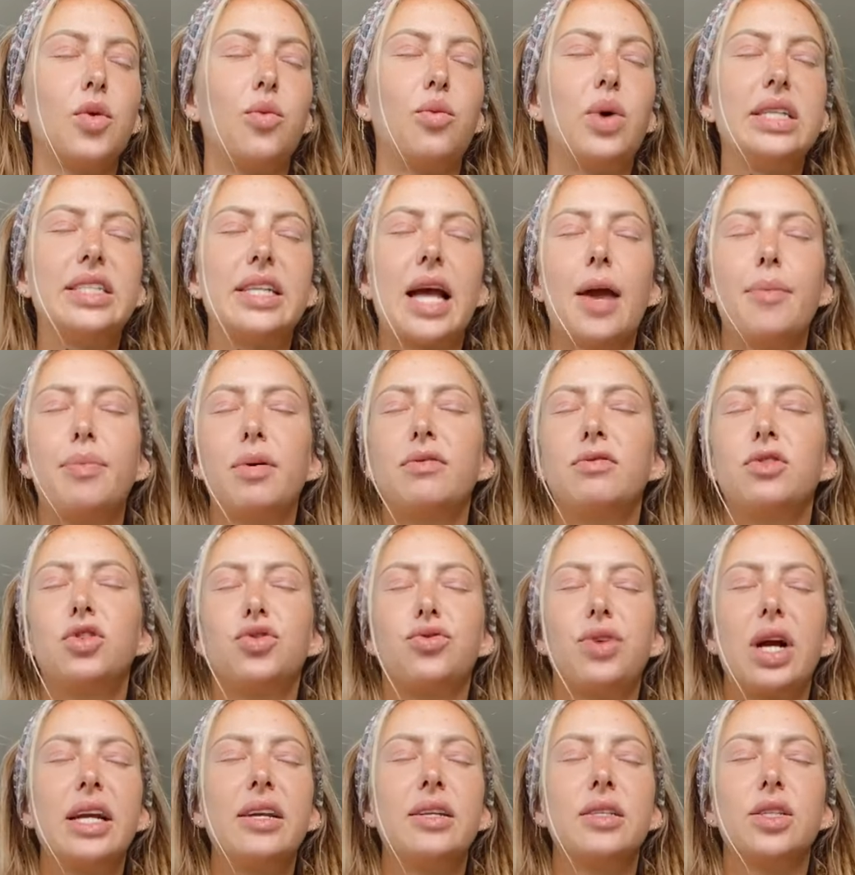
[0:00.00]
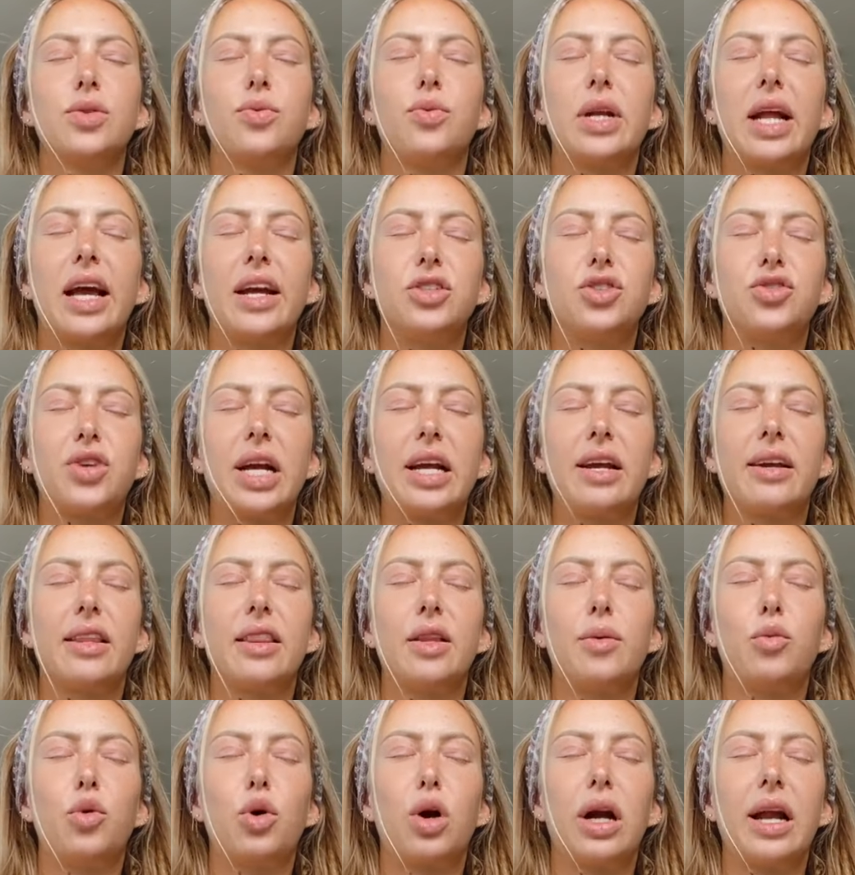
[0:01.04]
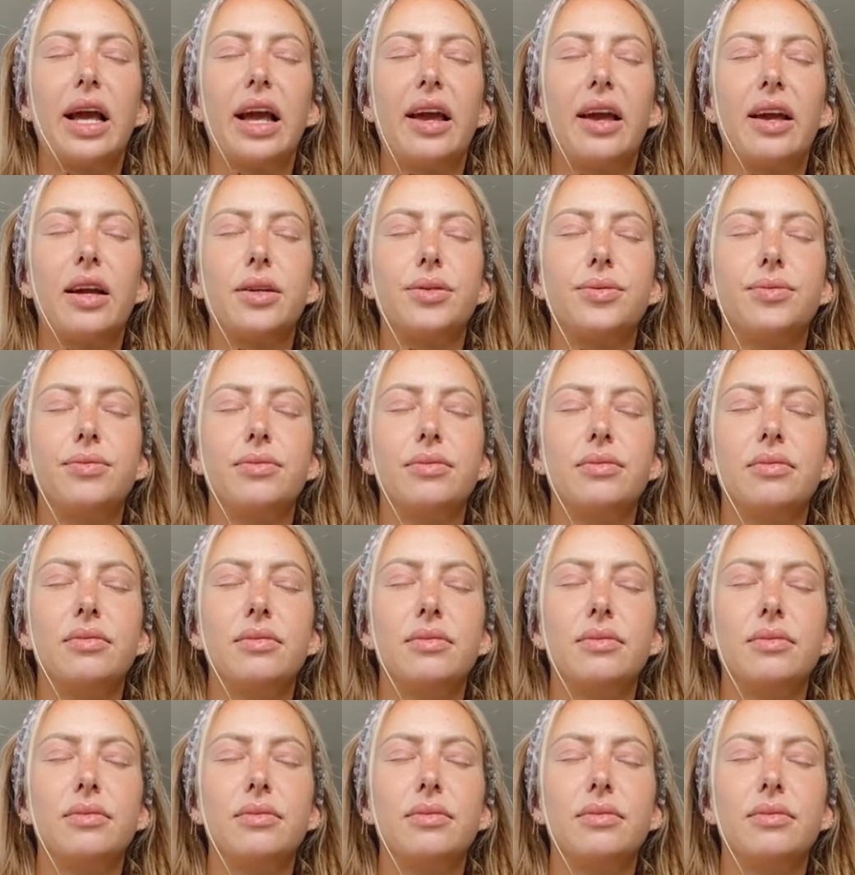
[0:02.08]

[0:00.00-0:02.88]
What type of drinks would I drink in the morning?